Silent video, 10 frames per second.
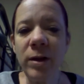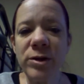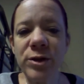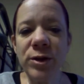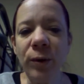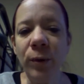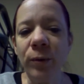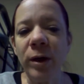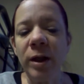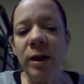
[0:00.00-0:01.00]
So
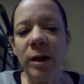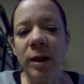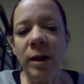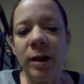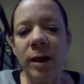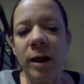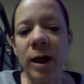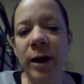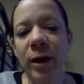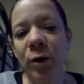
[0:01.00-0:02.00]

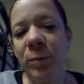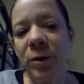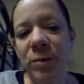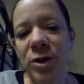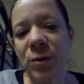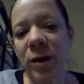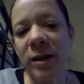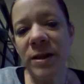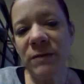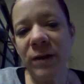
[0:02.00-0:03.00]
I hope you enjoyed
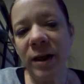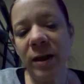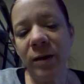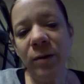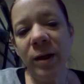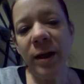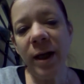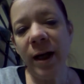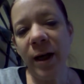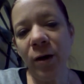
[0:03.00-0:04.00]
this video,
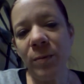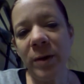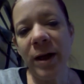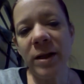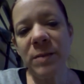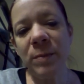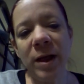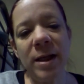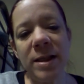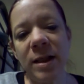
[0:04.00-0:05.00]
and I hope that
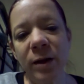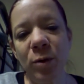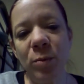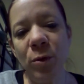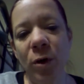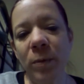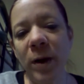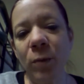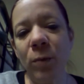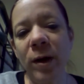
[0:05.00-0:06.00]
explains a little more
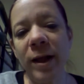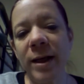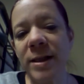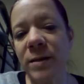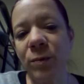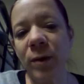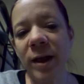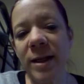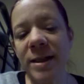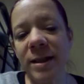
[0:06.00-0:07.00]
about what it is and what it
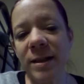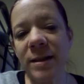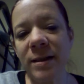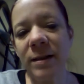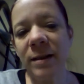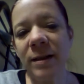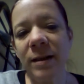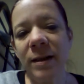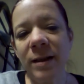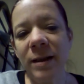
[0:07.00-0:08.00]
isn't.
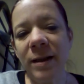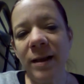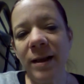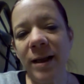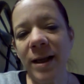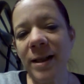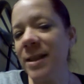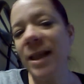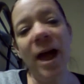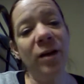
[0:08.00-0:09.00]
It's
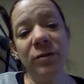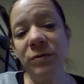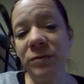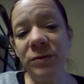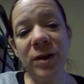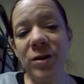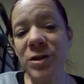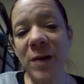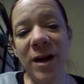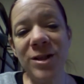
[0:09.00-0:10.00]
life. There's
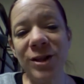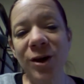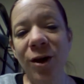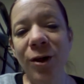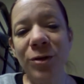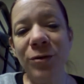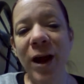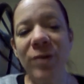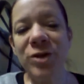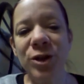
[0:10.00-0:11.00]
magic all
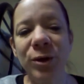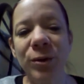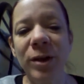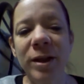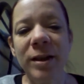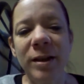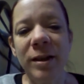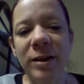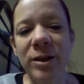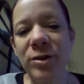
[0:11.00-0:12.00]
around you.
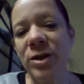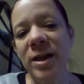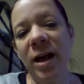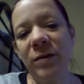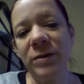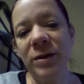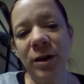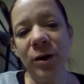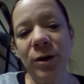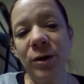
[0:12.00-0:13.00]
You just have to
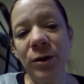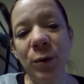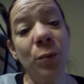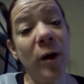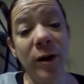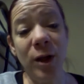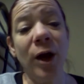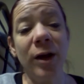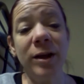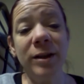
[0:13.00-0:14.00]
learn where to
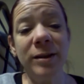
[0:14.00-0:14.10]
look.